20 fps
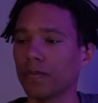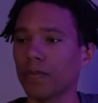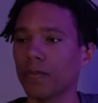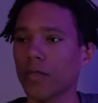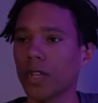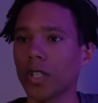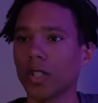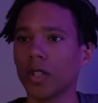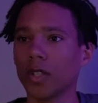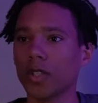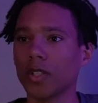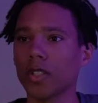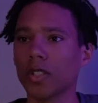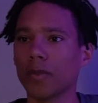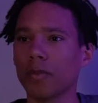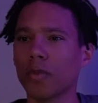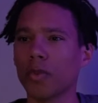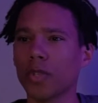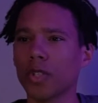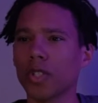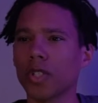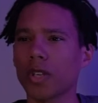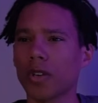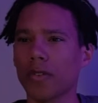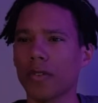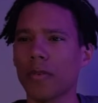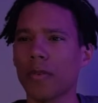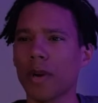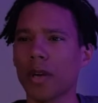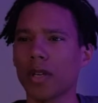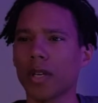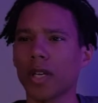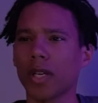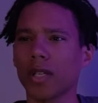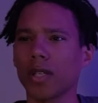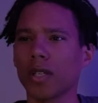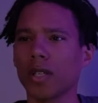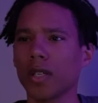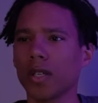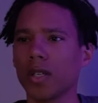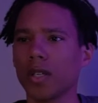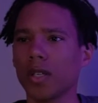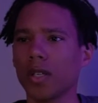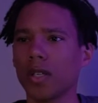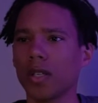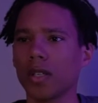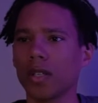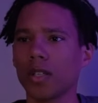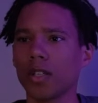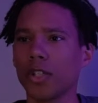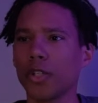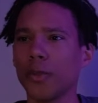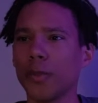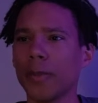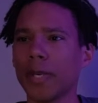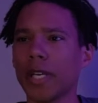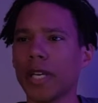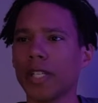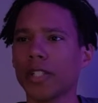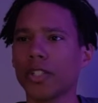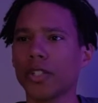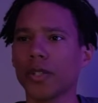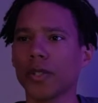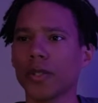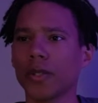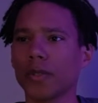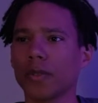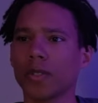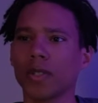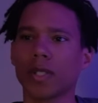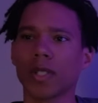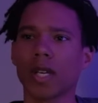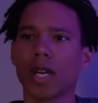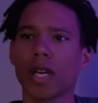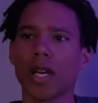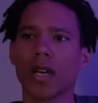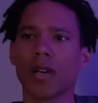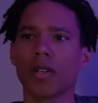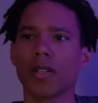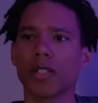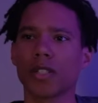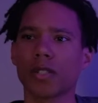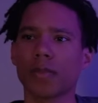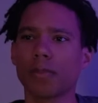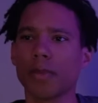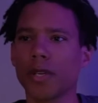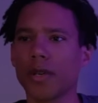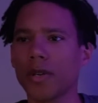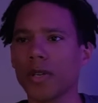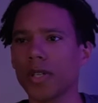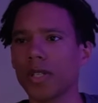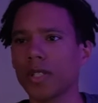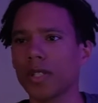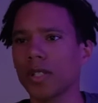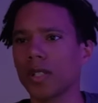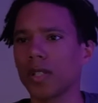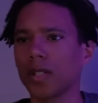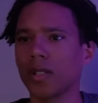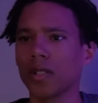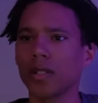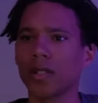learn some more stuff about like human nature and like our spirits and